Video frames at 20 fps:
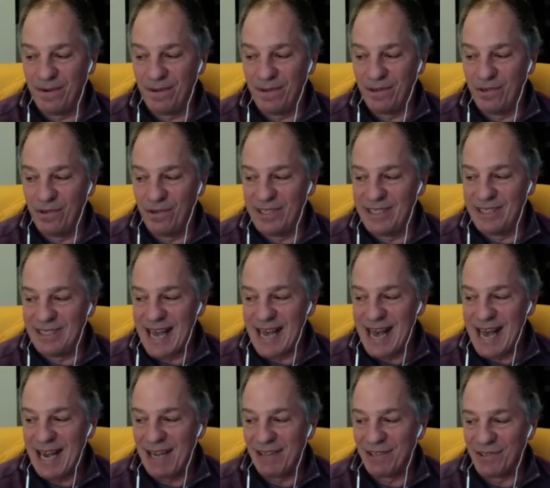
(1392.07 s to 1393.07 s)
good
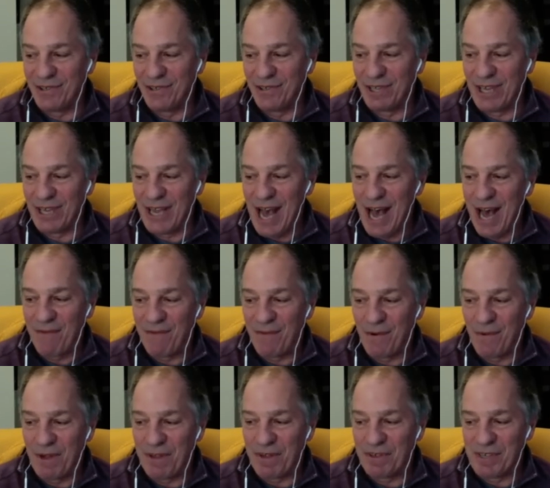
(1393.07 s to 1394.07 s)
signs early on for
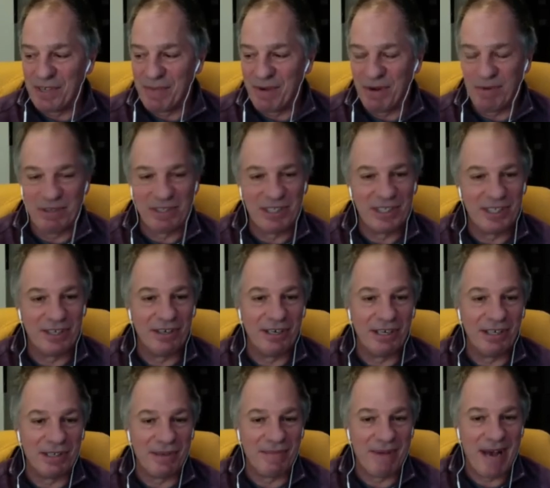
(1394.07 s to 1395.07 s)
whether somebody was
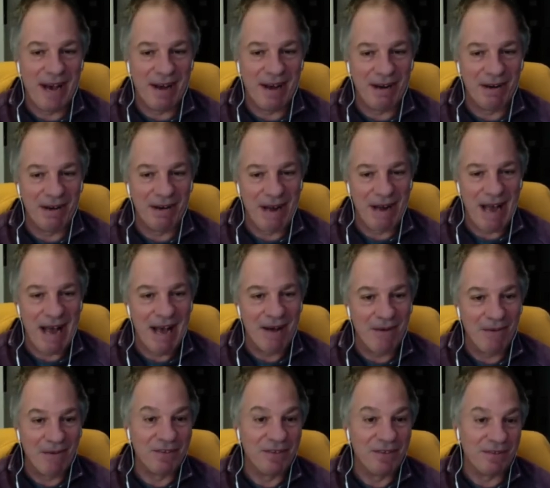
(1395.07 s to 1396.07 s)
serious about it or not,
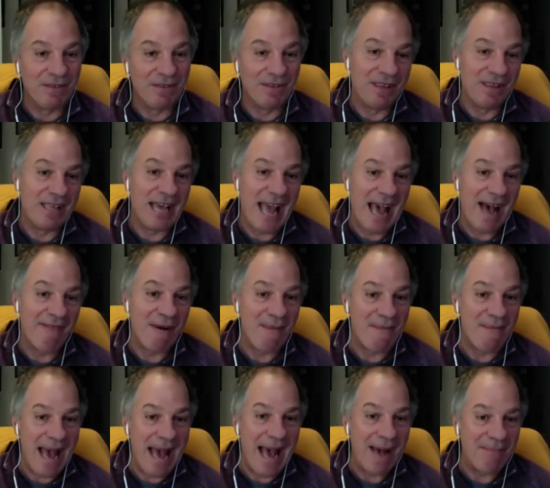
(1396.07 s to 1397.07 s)
was did they have a
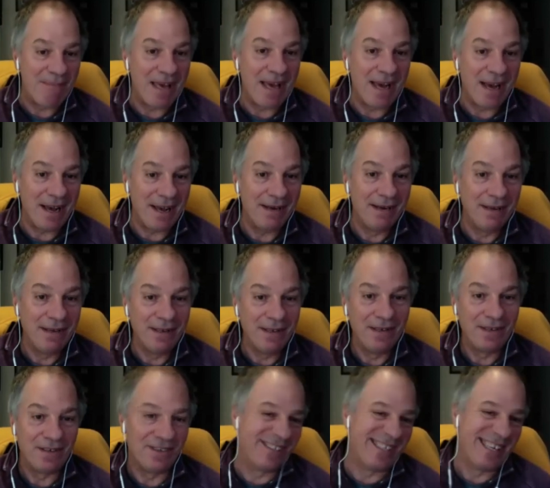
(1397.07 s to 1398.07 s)
map yet,
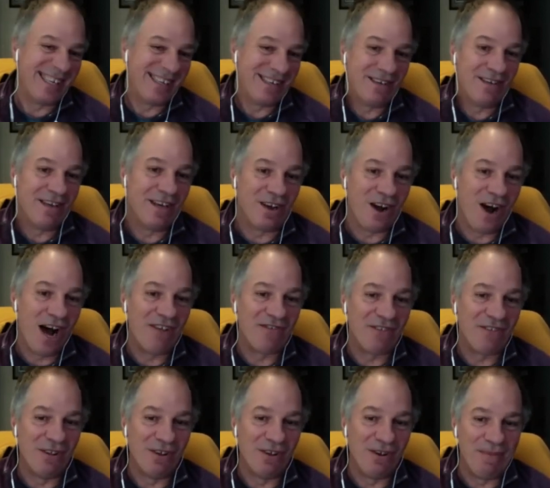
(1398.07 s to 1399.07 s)
because it cost
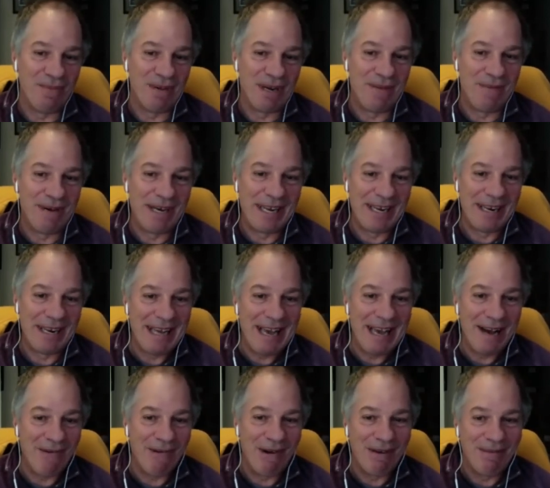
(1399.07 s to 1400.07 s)
a little bit of money to
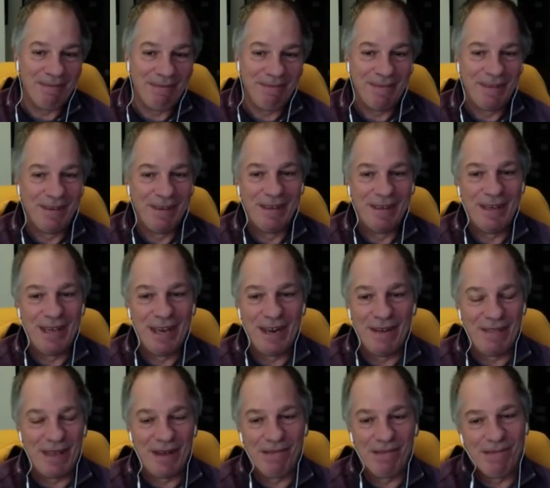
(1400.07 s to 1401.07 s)
get one. Right.
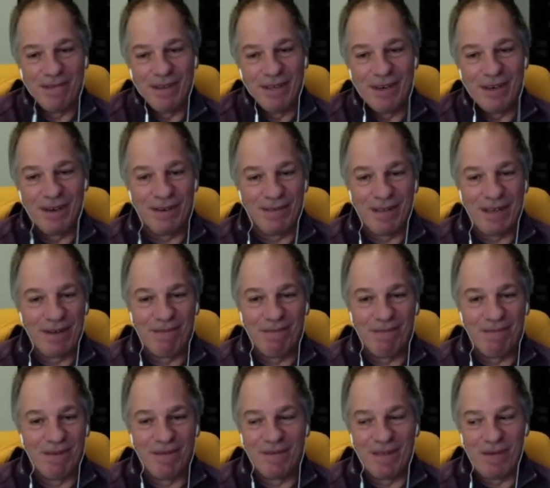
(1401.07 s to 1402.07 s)
And
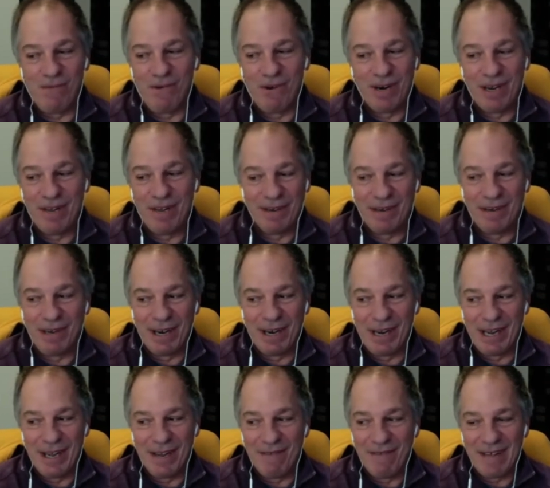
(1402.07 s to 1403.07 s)
if they weren't even going to
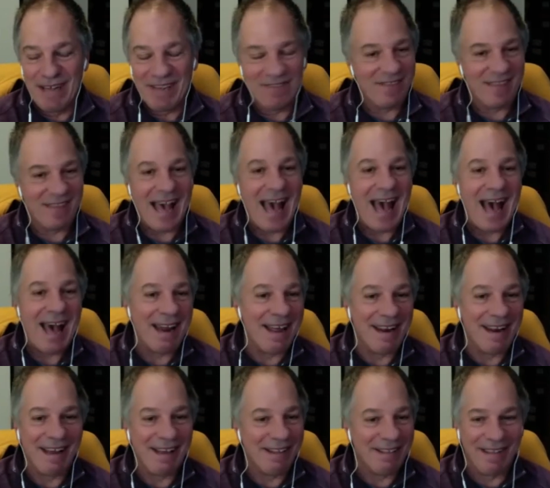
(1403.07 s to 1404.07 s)
invest that
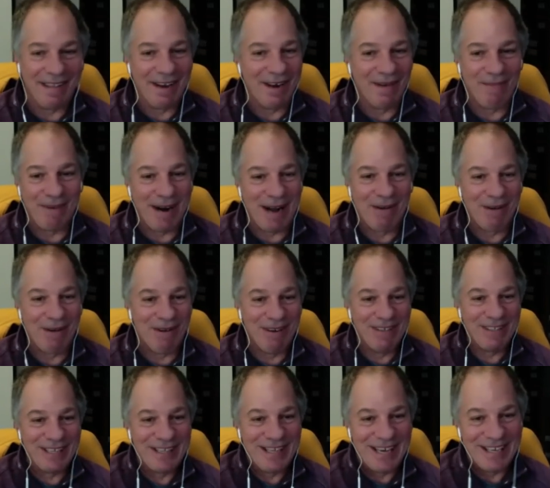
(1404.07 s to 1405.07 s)
in it, then it probably
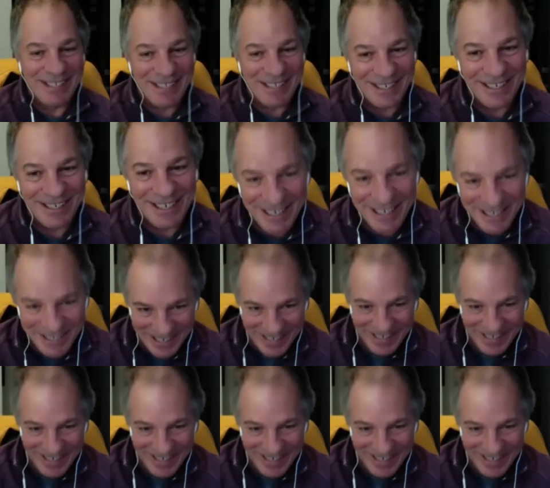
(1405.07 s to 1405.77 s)
wasn't that serious.